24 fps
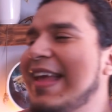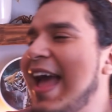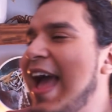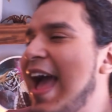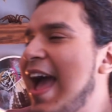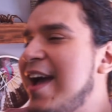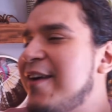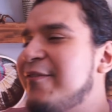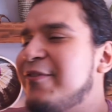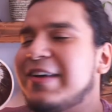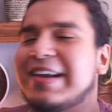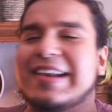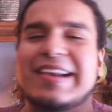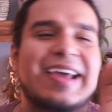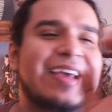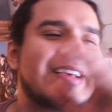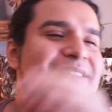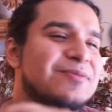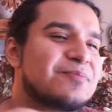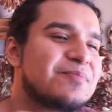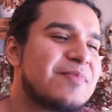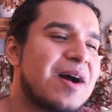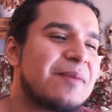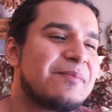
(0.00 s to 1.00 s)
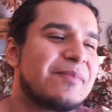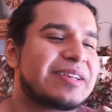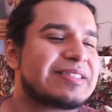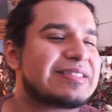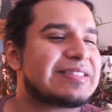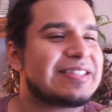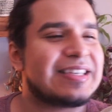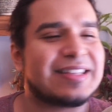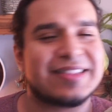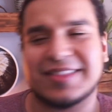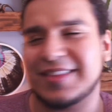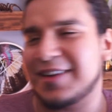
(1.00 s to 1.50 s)
have a nice
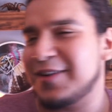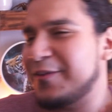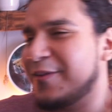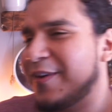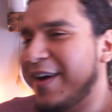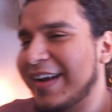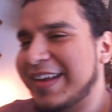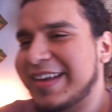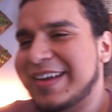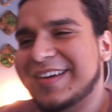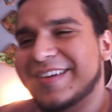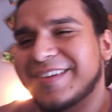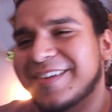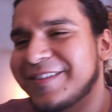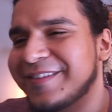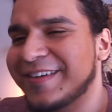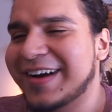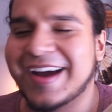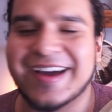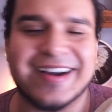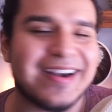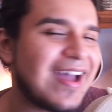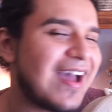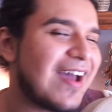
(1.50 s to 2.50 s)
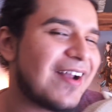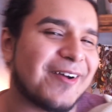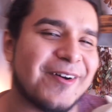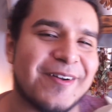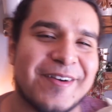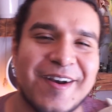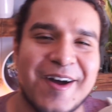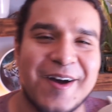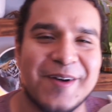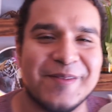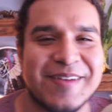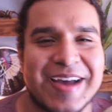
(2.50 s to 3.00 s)
mamacita walking around. I
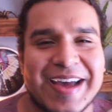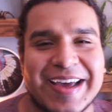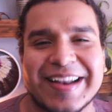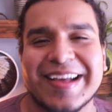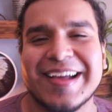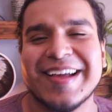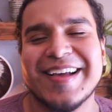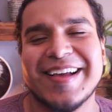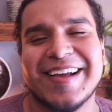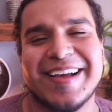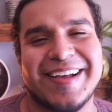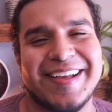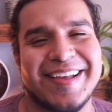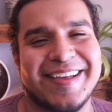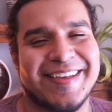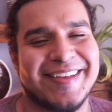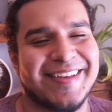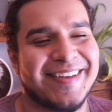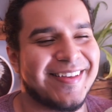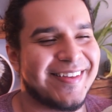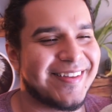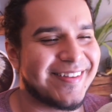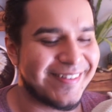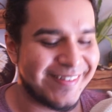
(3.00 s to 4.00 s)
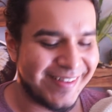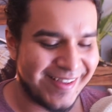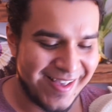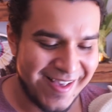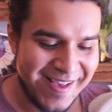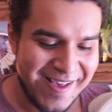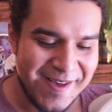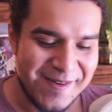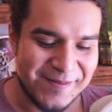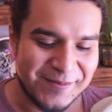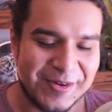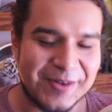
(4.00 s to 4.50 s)
don't know, man.
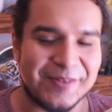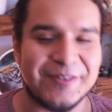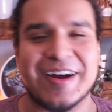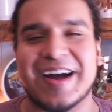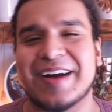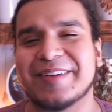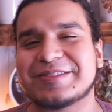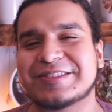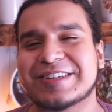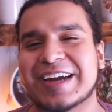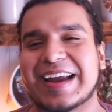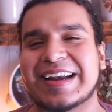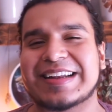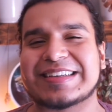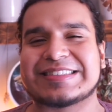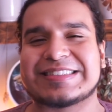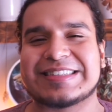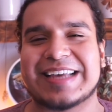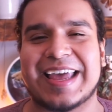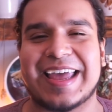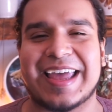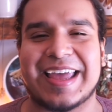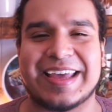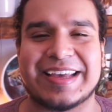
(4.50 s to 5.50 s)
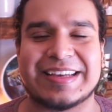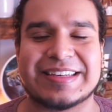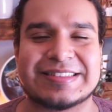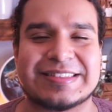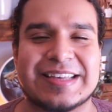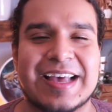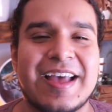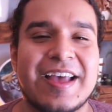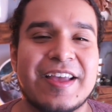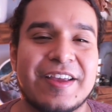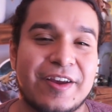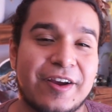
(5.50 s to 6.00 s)
But what I'm trying to say
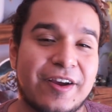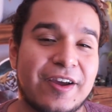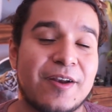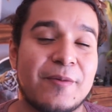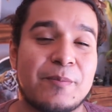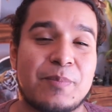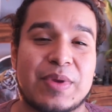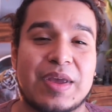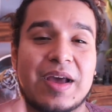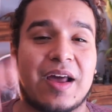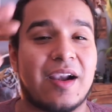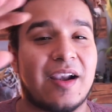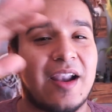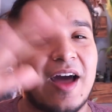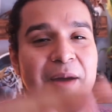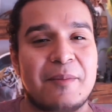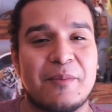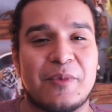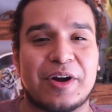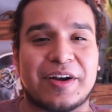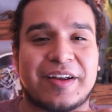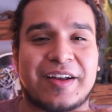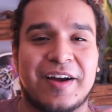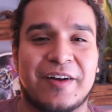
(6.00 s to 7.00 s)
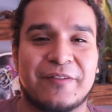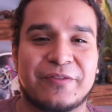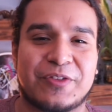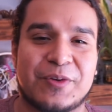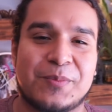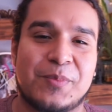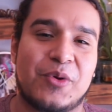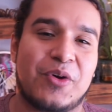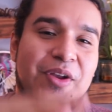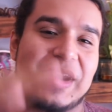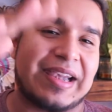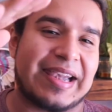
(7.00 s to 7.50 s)
is, you're gonna be a lot more
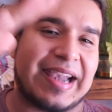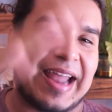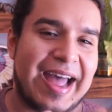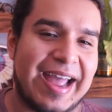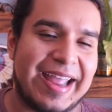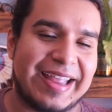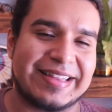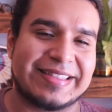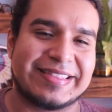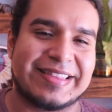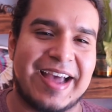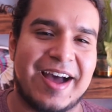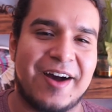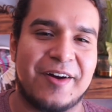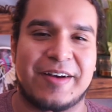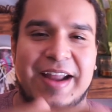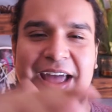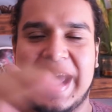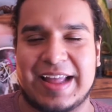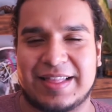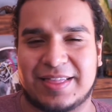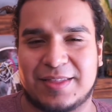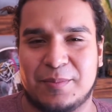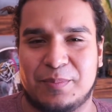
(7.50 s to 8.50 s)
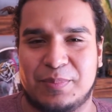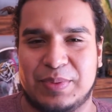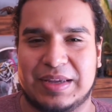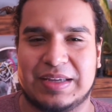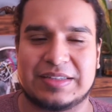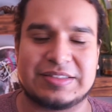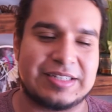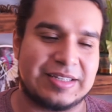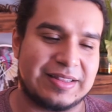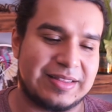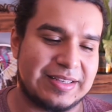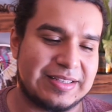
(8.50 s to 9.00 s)
comfortable lying down at the
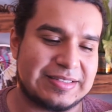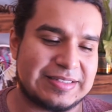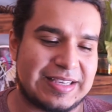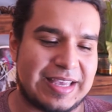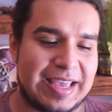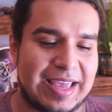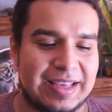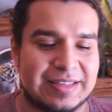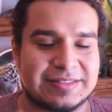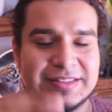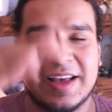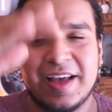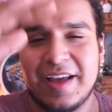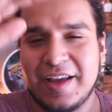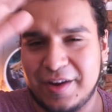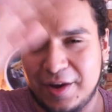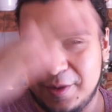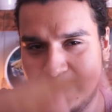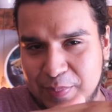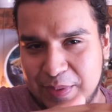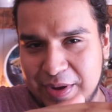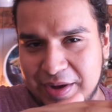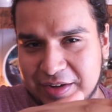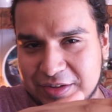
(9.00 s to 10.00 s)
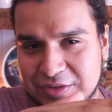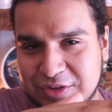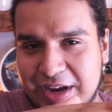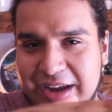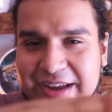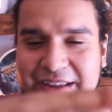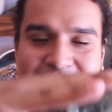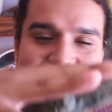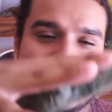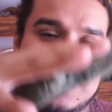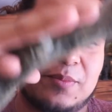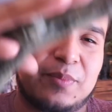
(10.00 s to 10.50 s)
beach. In this case, your bearded
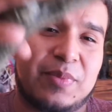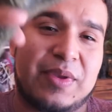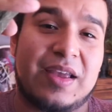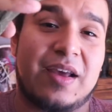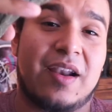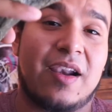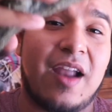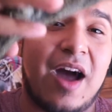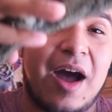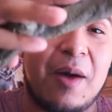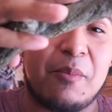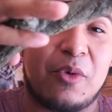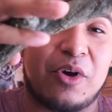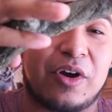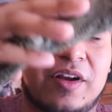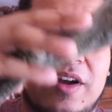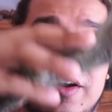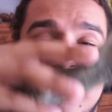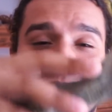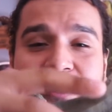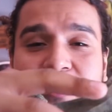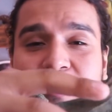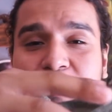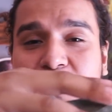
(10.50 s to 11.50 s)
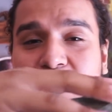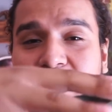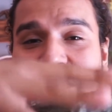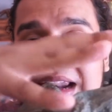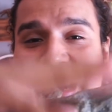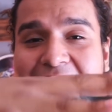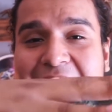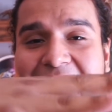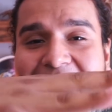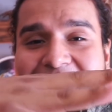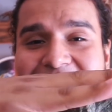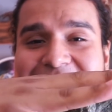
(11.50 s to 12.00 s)
dragon's gonna be a lot more comfortable
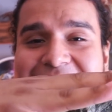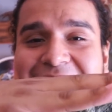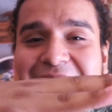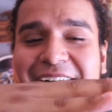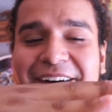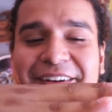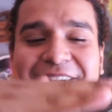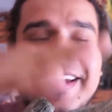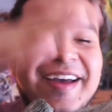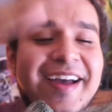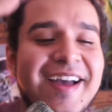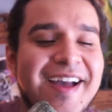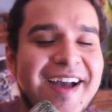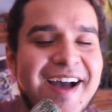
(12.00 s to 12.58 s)
lying down